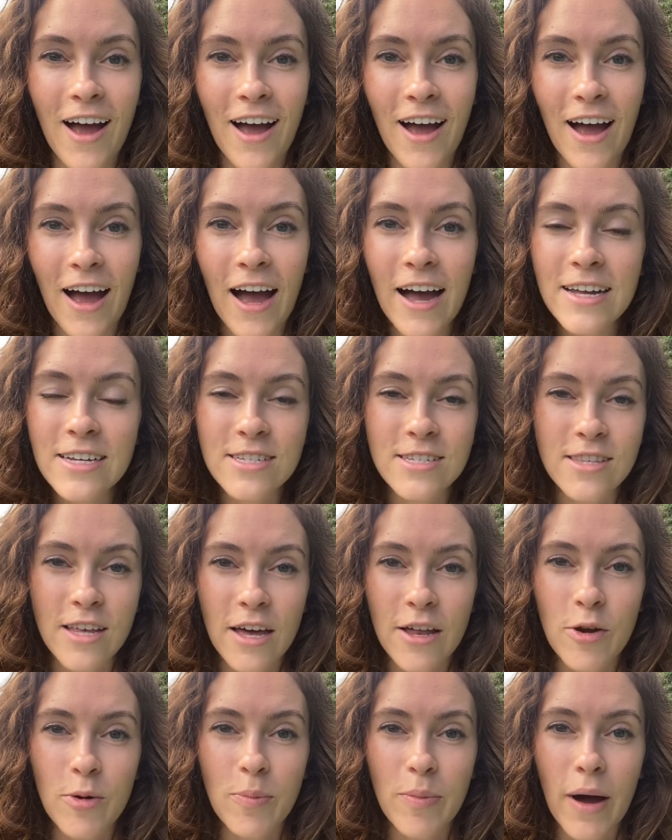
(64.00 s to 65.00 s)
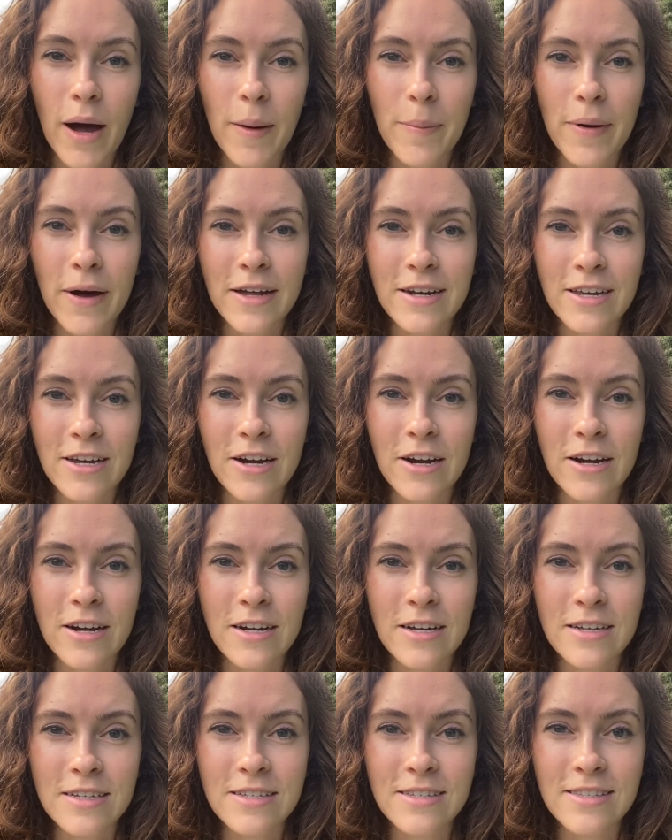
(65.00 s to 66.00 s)
I just thought I would pop on here
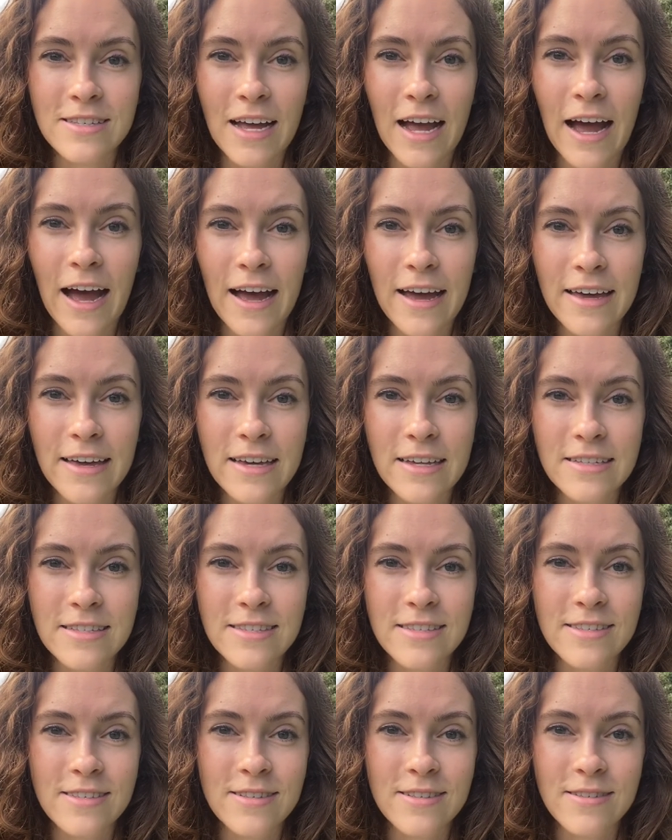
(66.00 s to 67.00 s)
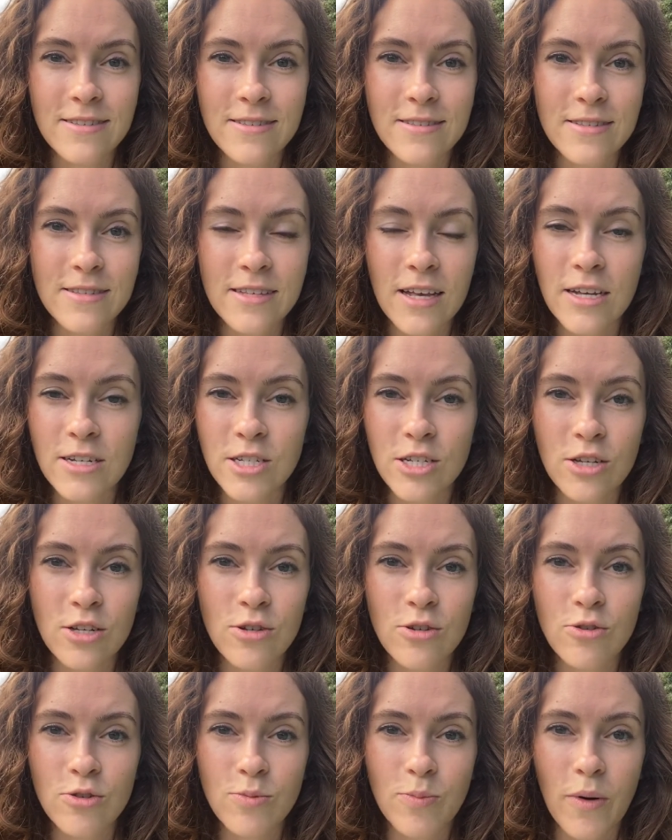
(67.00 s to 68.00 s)
because it's such a
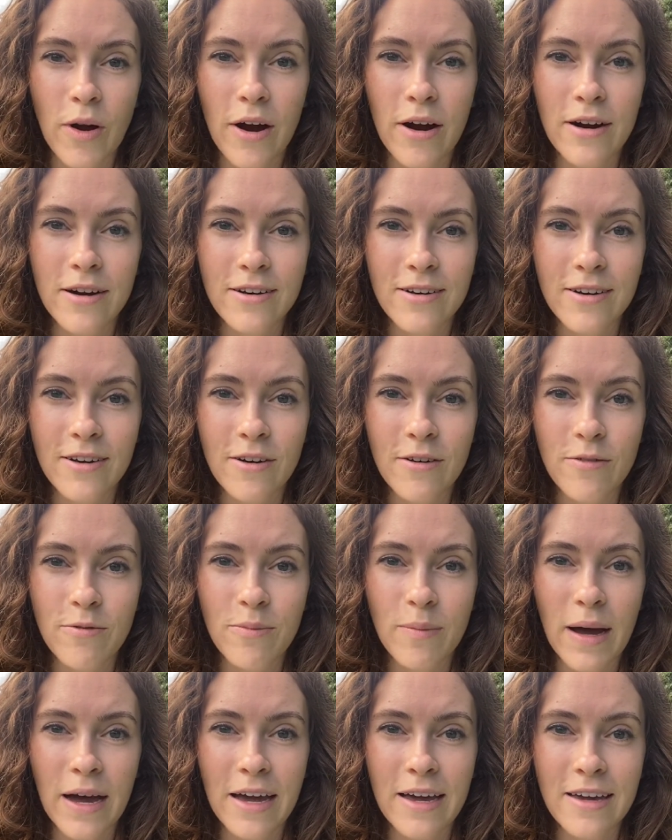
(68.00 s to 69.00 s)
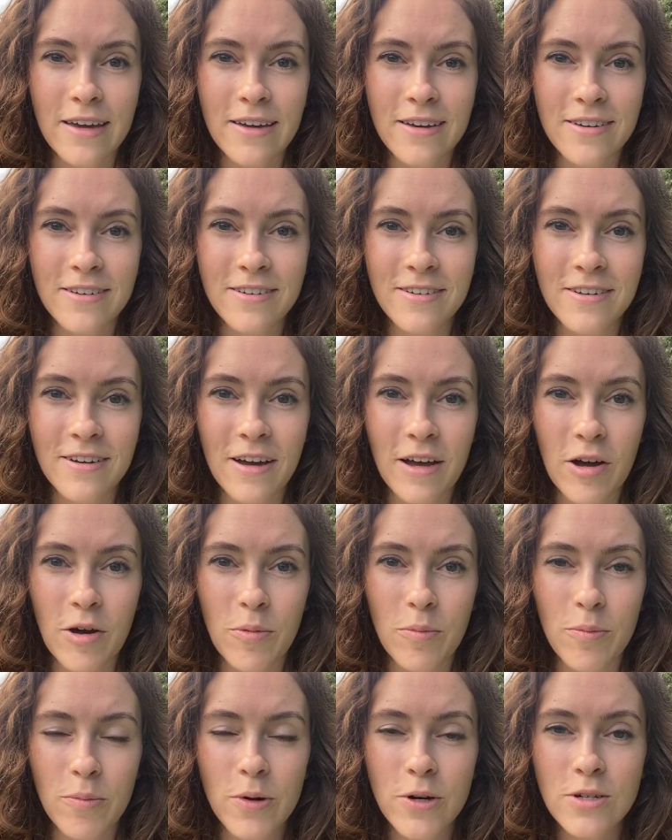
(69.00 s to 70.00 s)
huge part of my
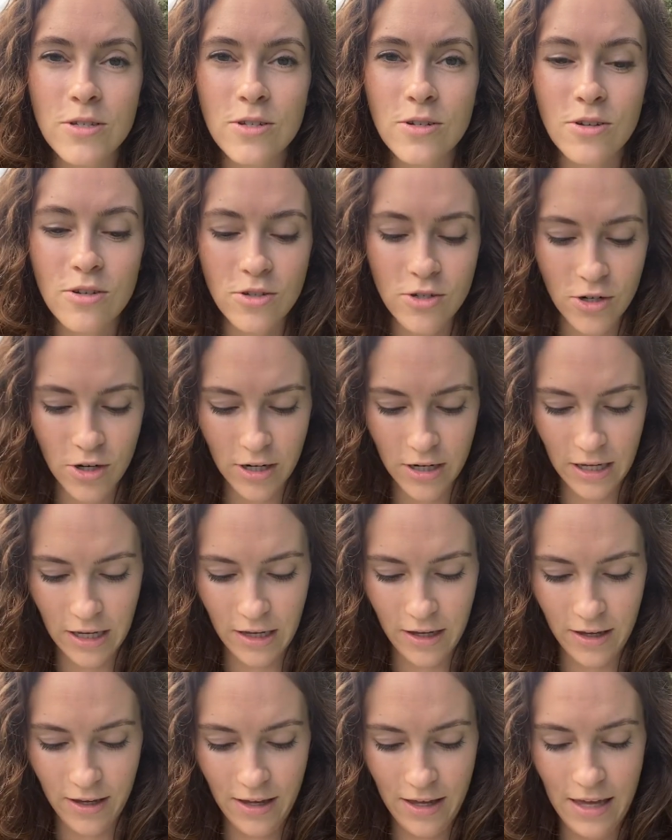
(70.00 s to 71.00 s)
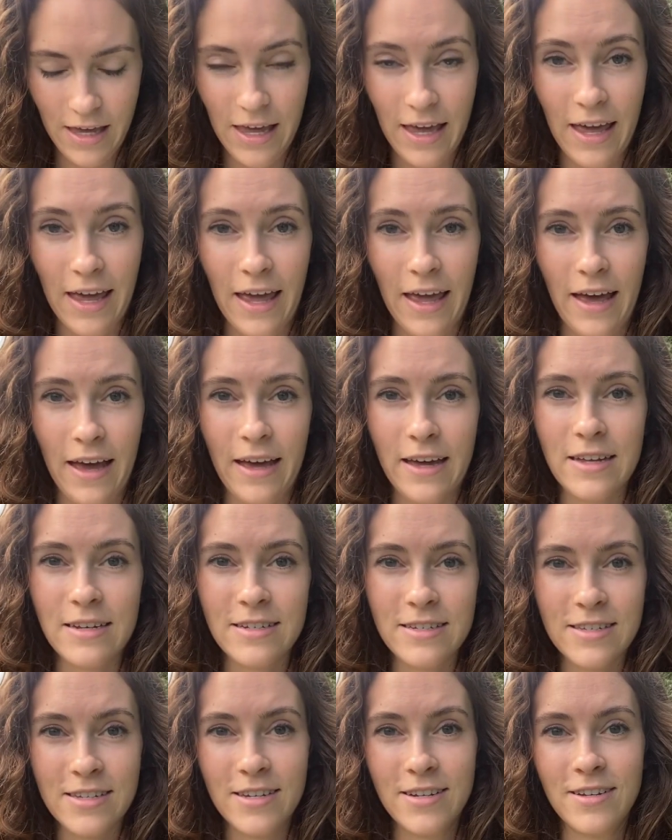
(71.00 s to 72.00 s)
personal journey,
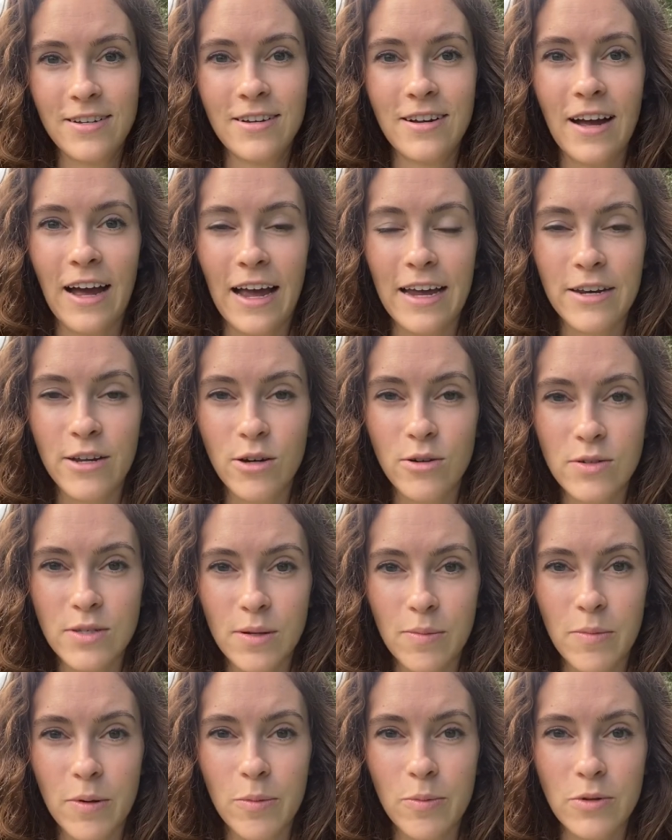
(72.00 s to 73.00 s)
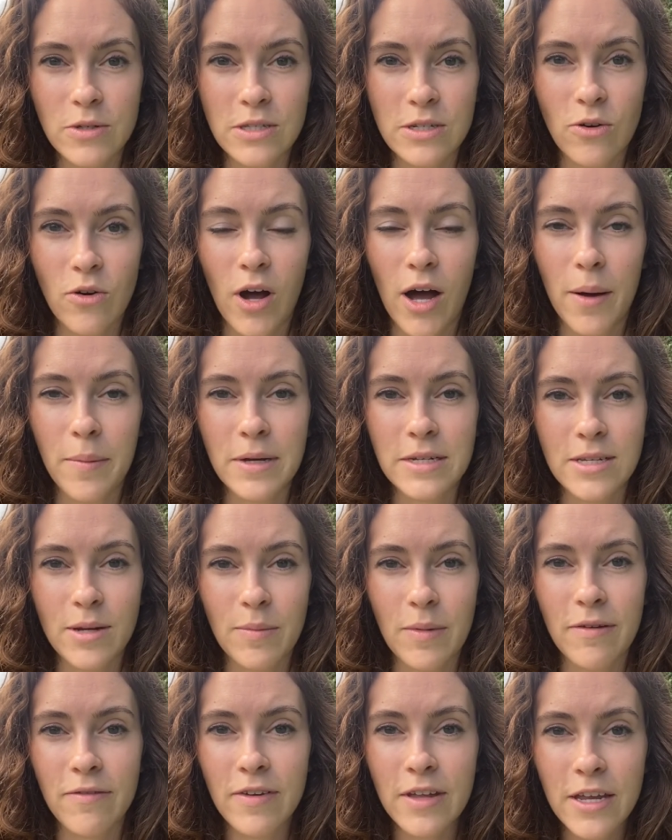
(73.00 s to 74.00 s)
and I know some people still comment on
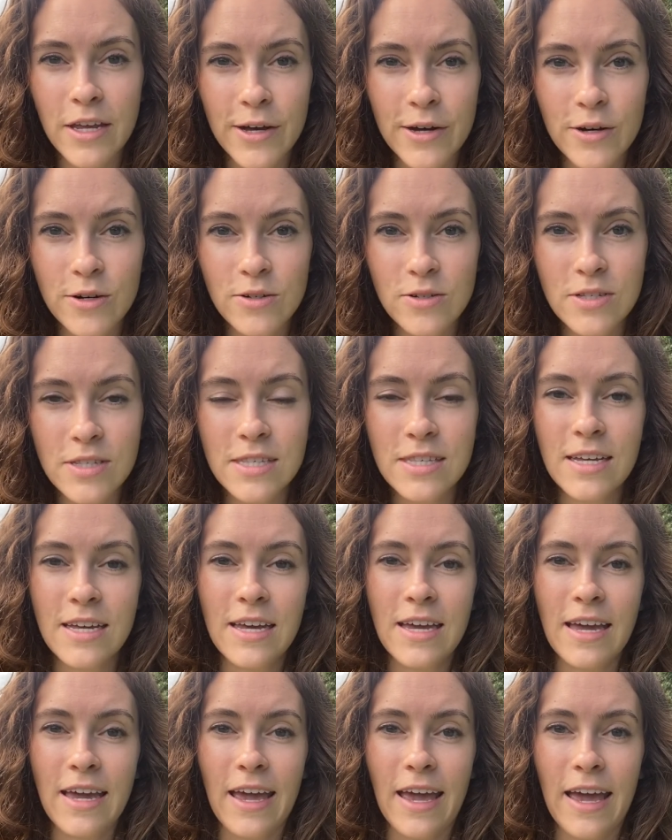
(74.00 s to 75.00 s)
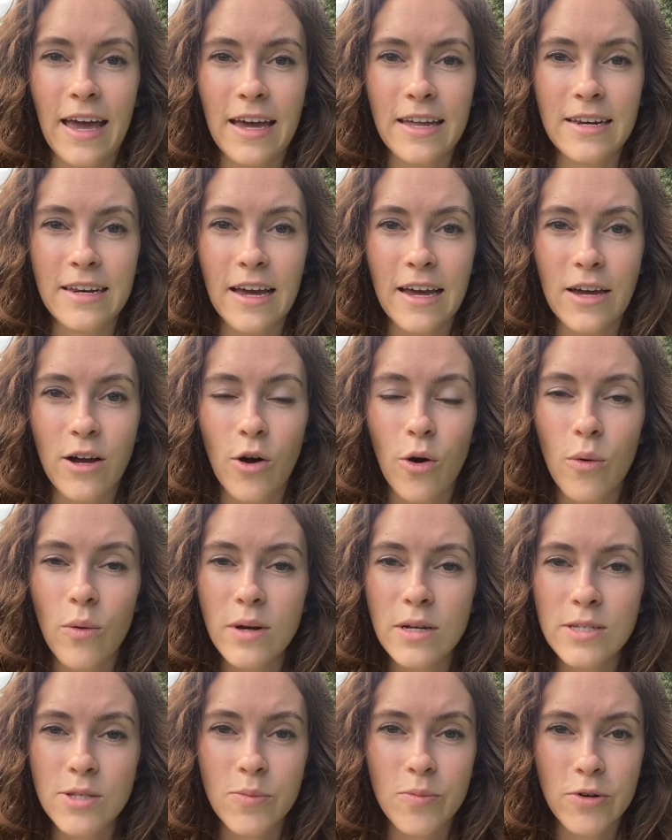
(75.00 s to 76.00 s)
my videos, and I
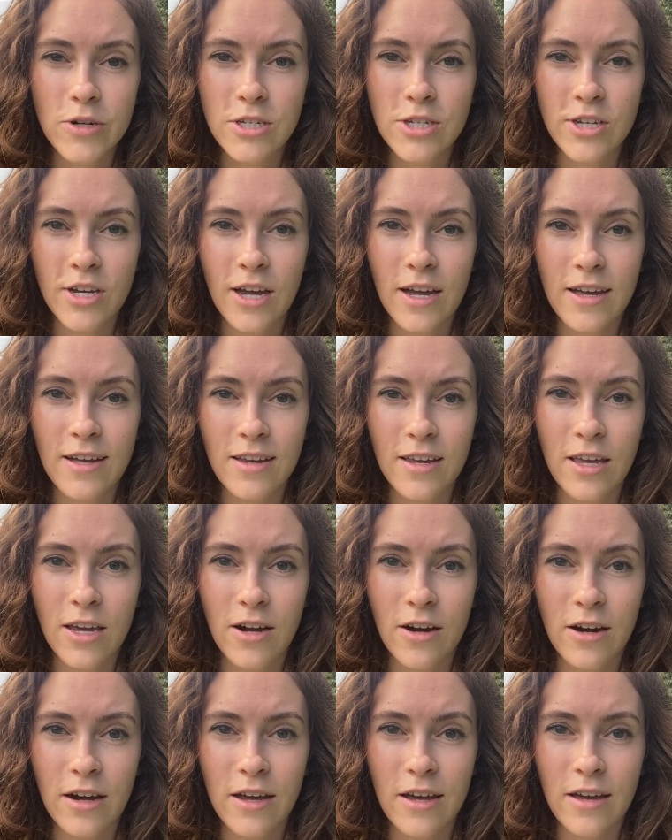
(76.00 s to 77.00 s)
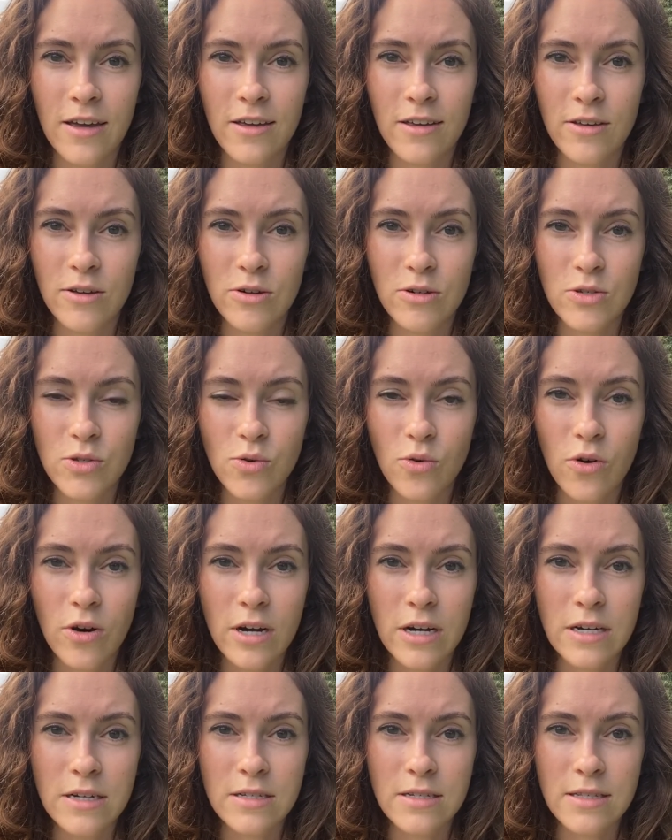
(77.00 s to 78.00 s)
always appreciate hearing your
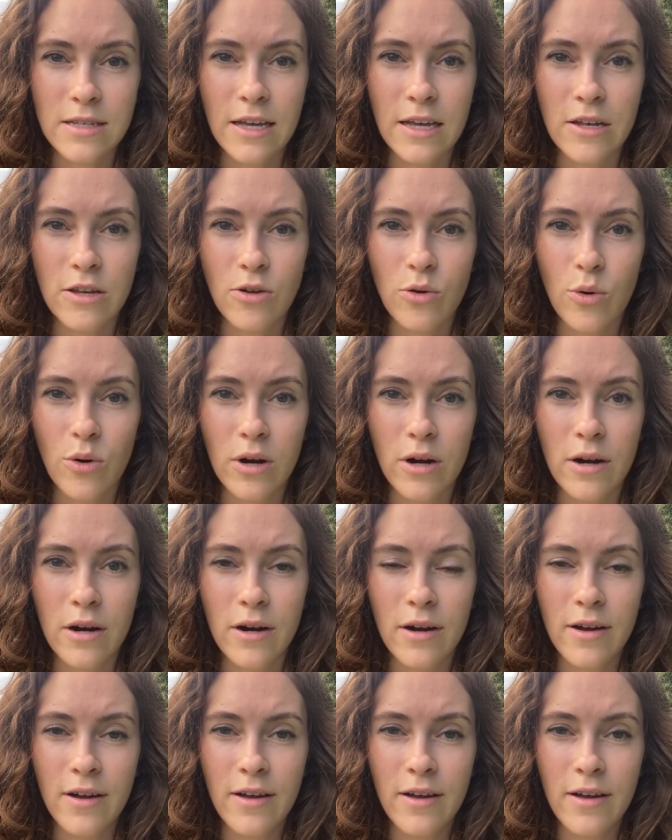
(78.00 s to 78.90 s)
stories and your